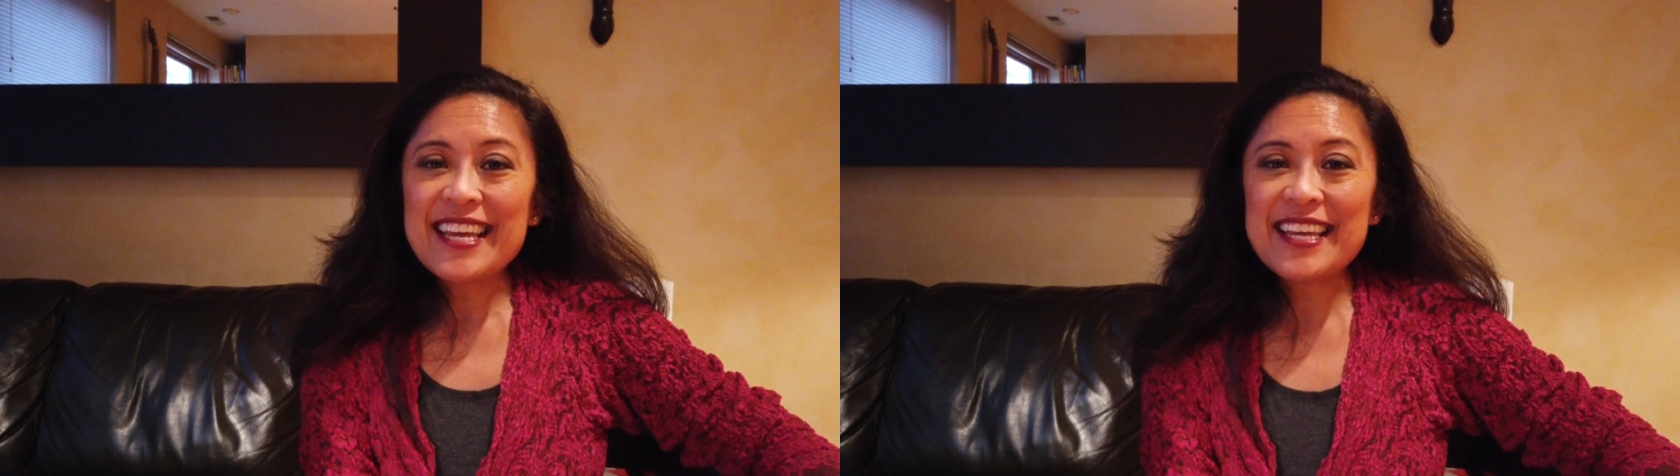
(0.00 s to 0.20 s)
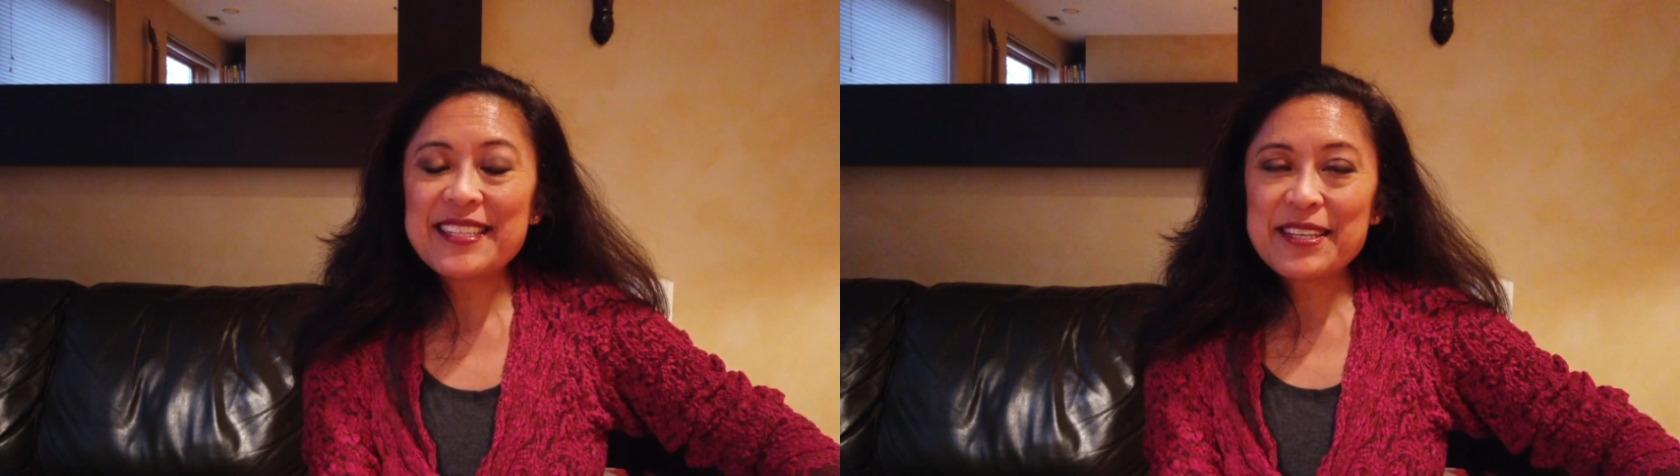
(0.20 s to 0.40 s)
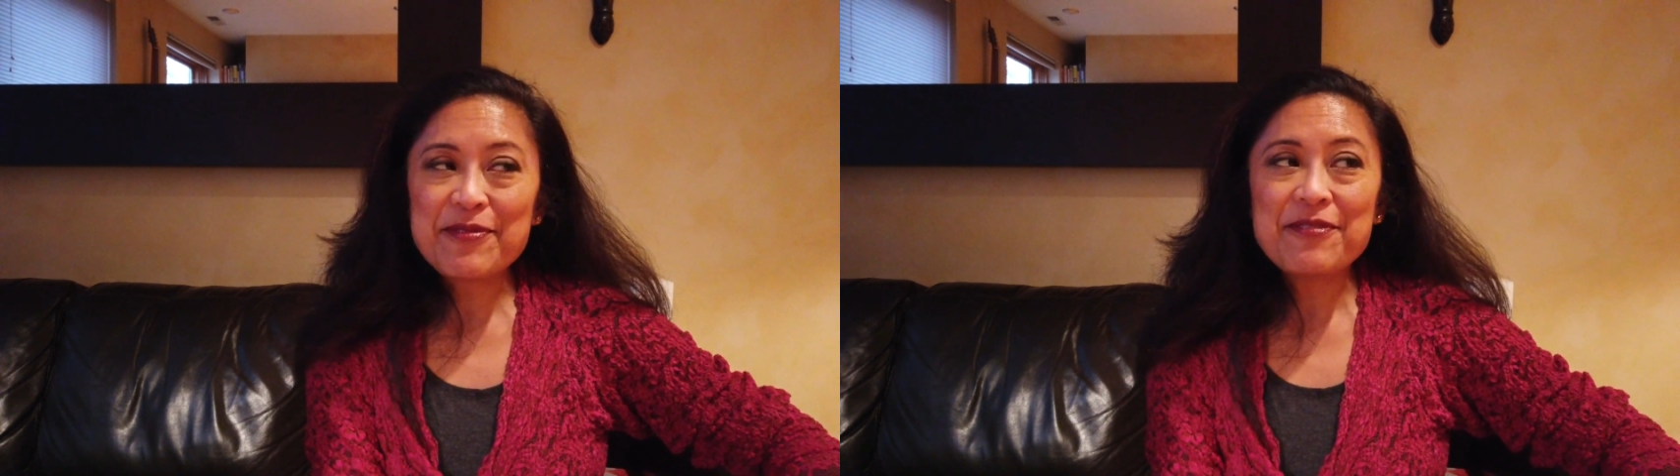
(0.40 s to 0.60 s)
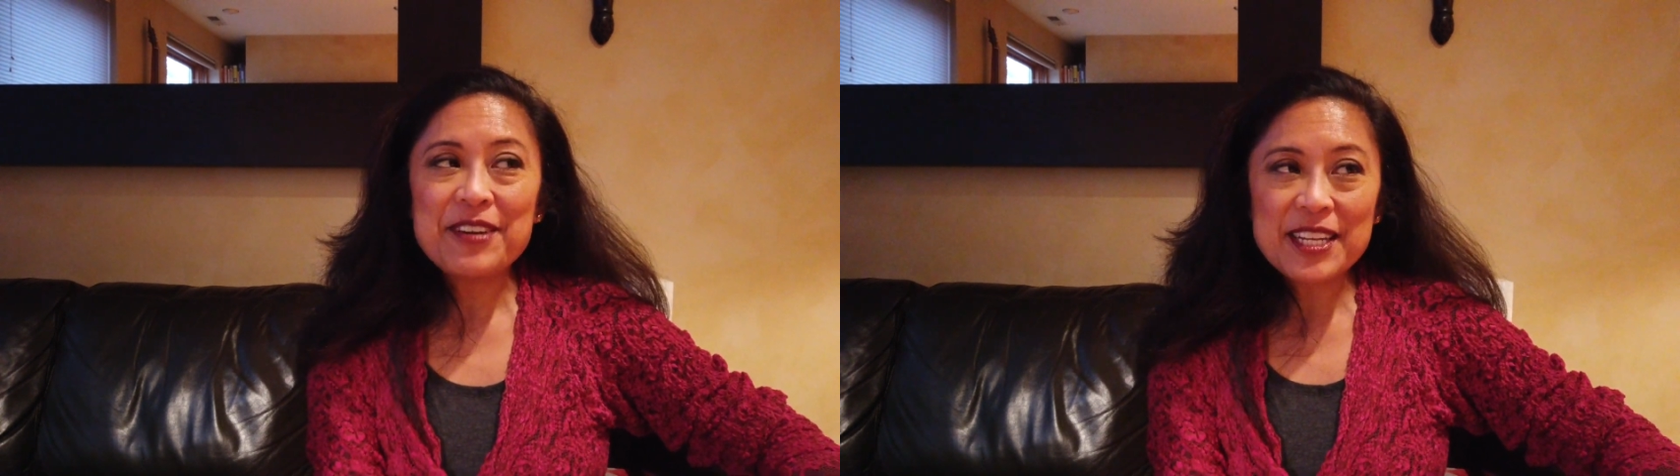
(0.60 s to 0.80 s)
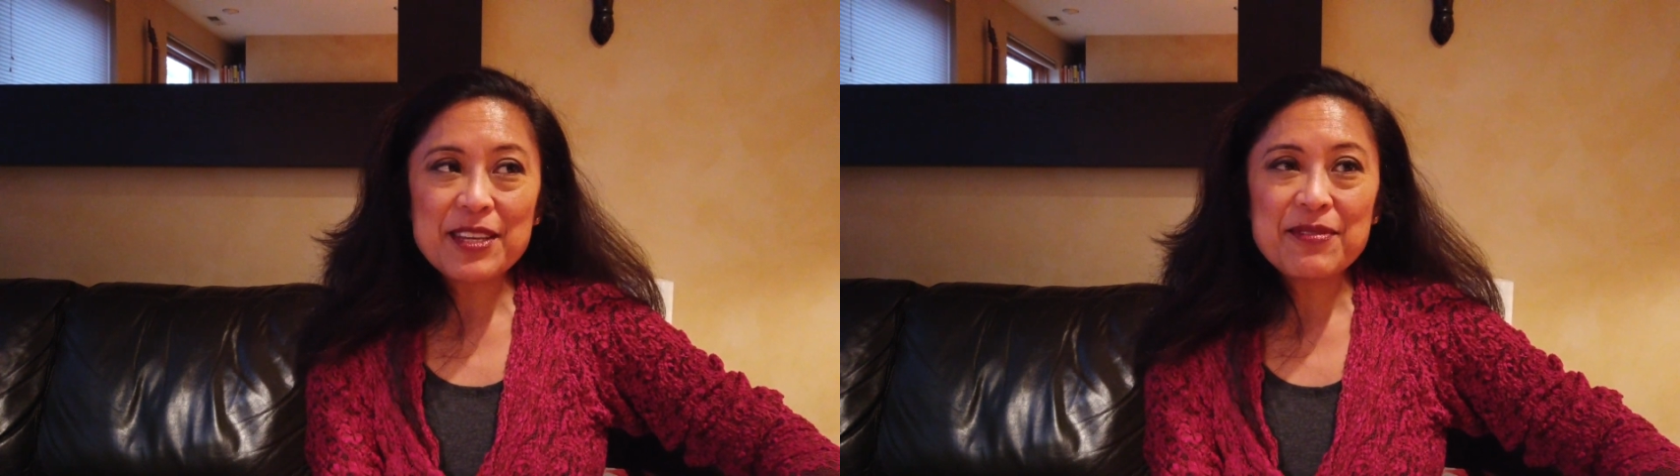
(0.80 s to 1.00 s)
it's a
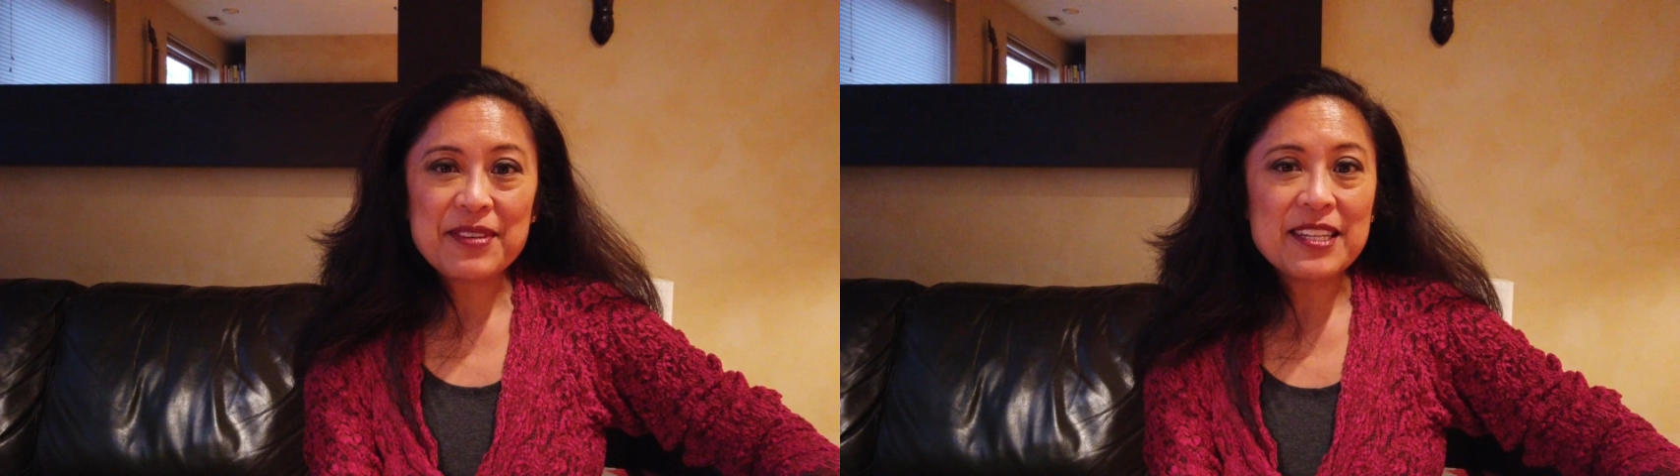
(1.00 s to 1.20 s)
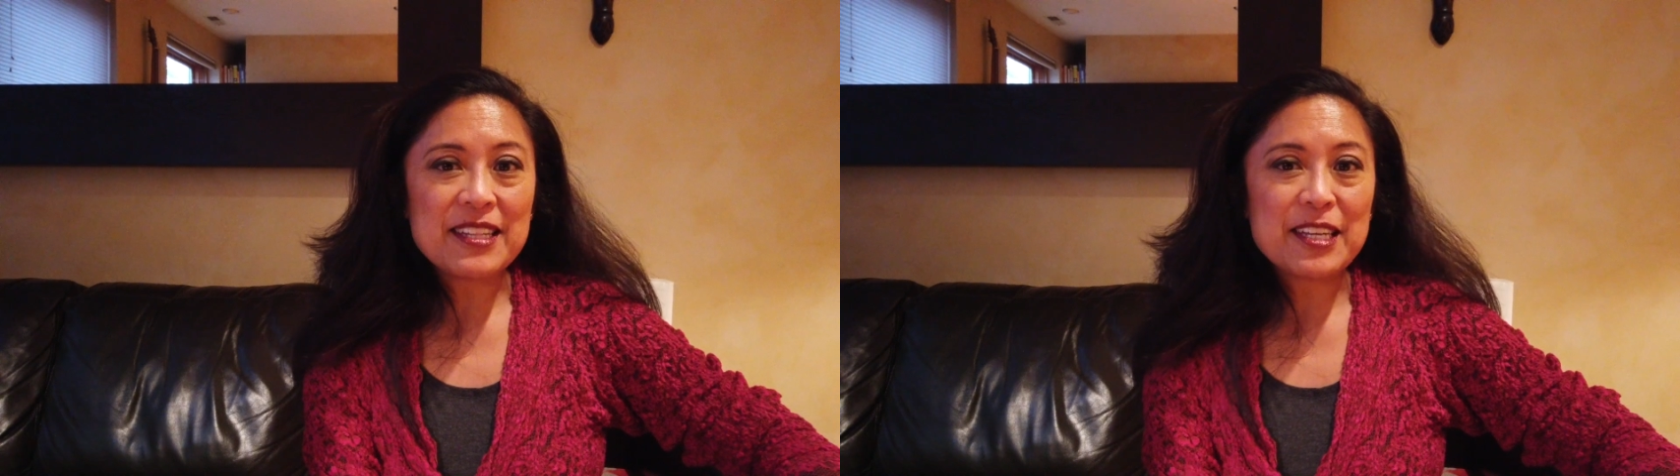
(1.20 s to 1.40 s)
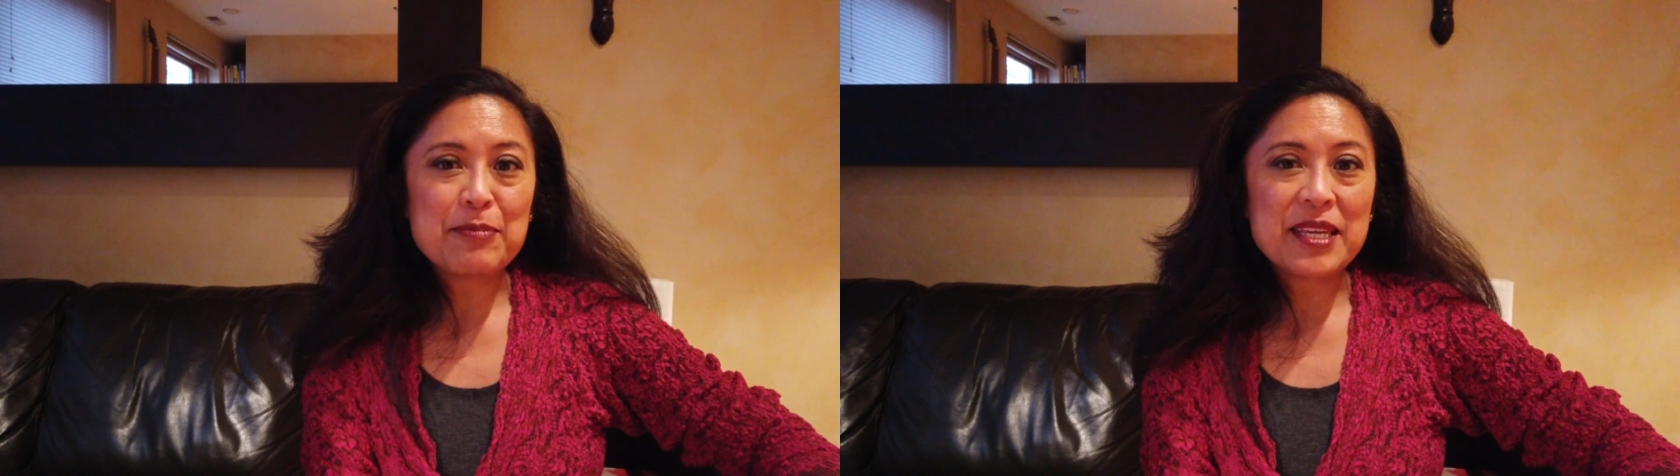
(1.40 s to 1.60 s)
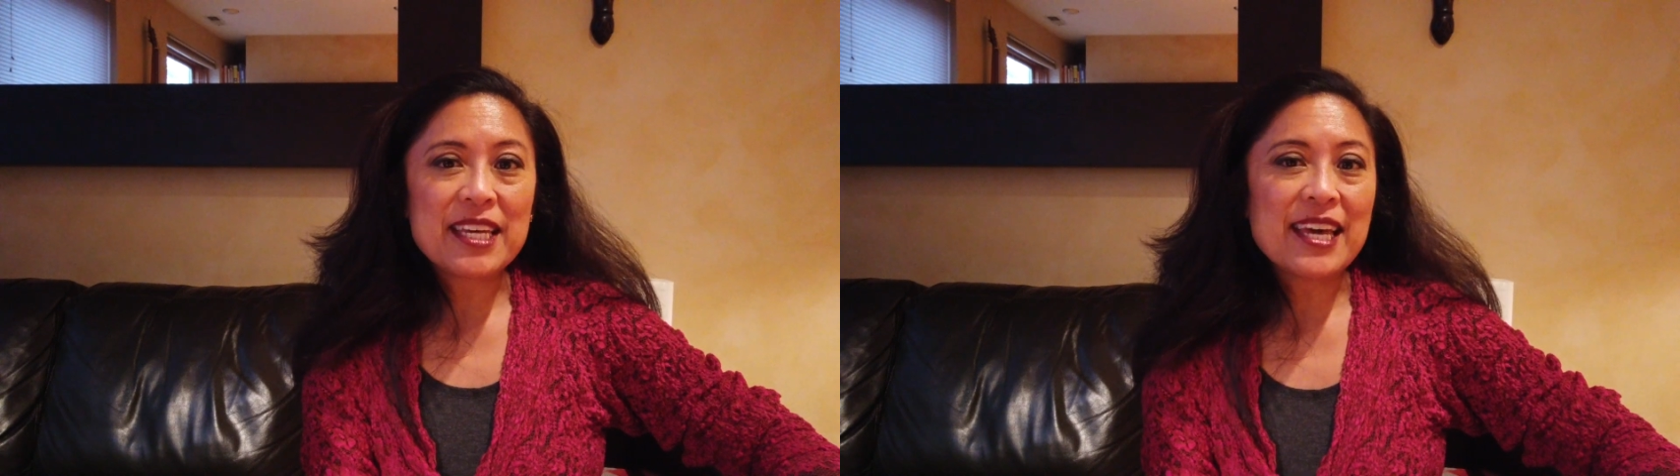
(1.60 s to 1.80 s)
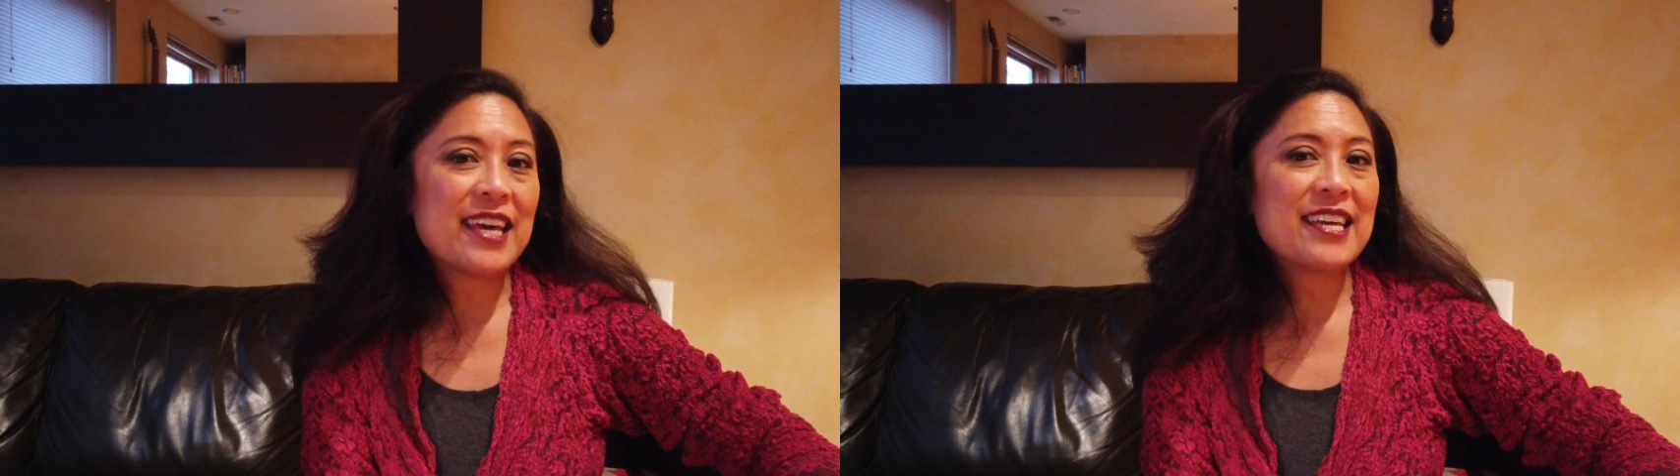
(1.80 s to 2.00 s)
funny feeling
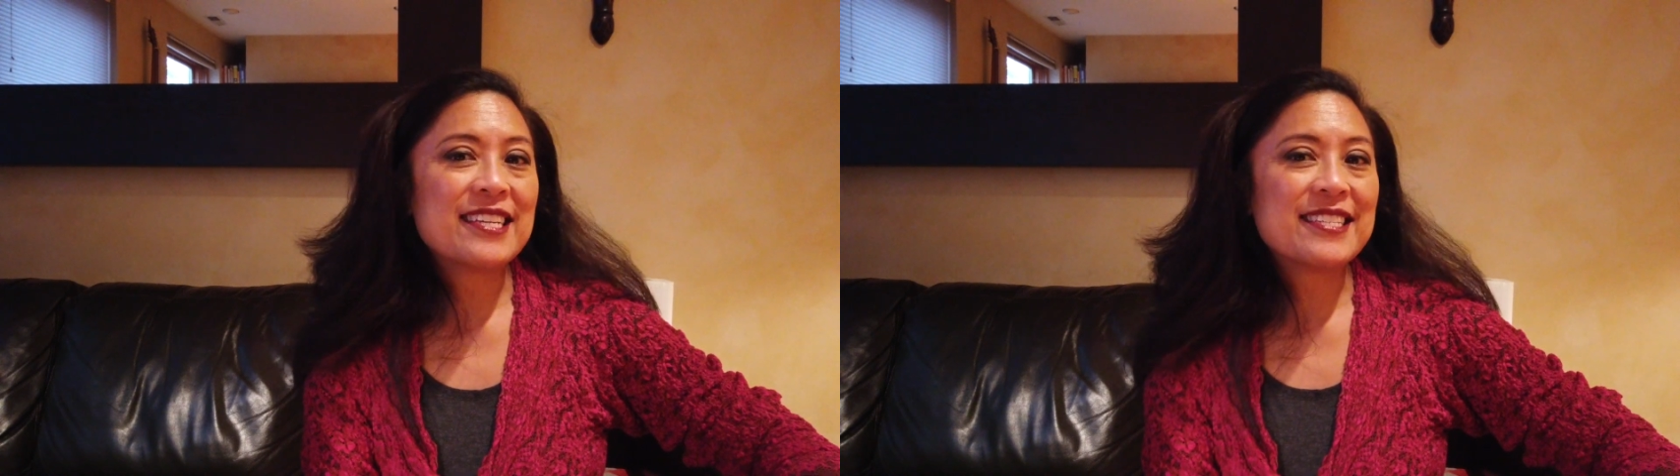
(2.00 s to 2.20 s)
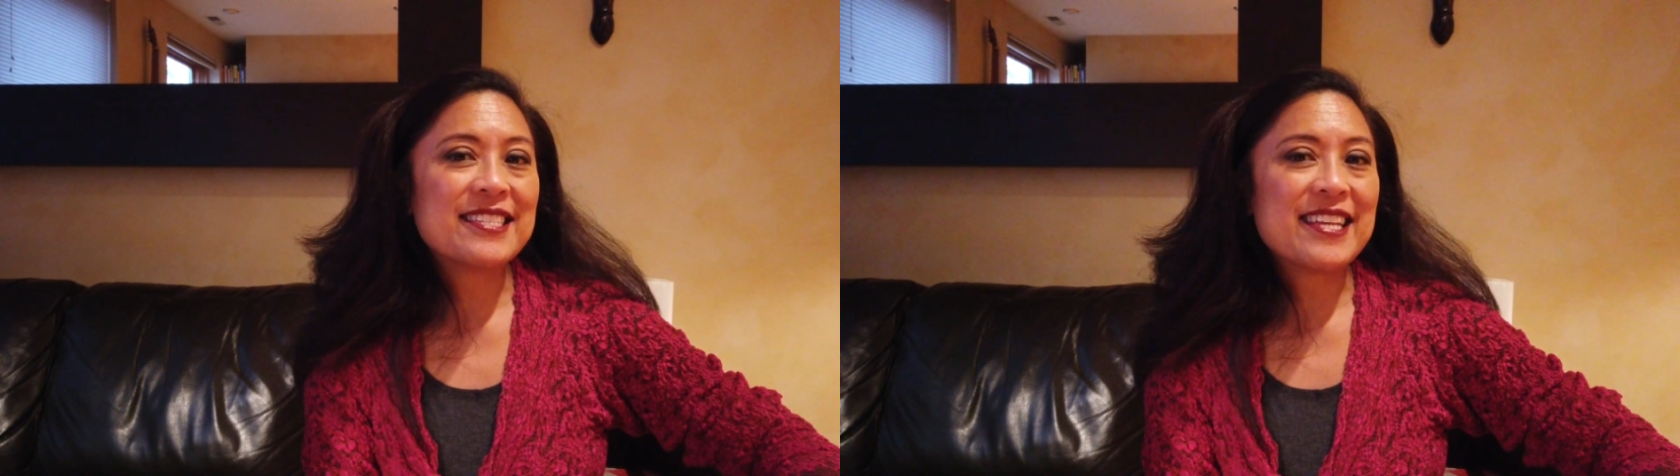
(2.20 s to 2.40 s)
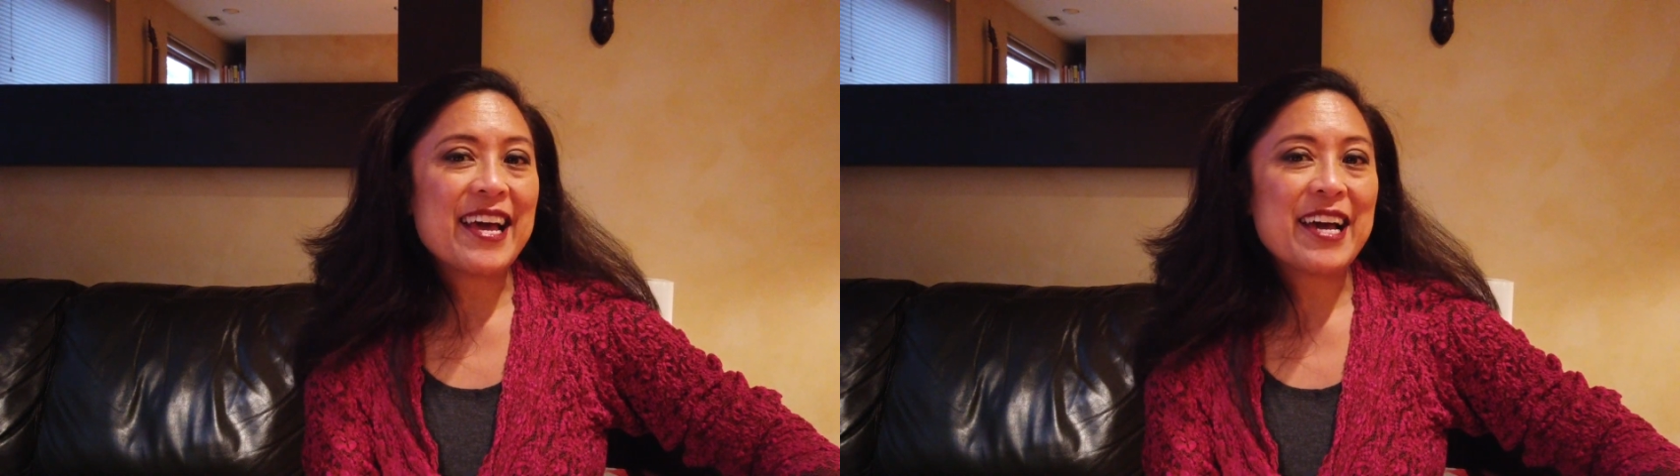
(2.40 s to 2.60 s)
because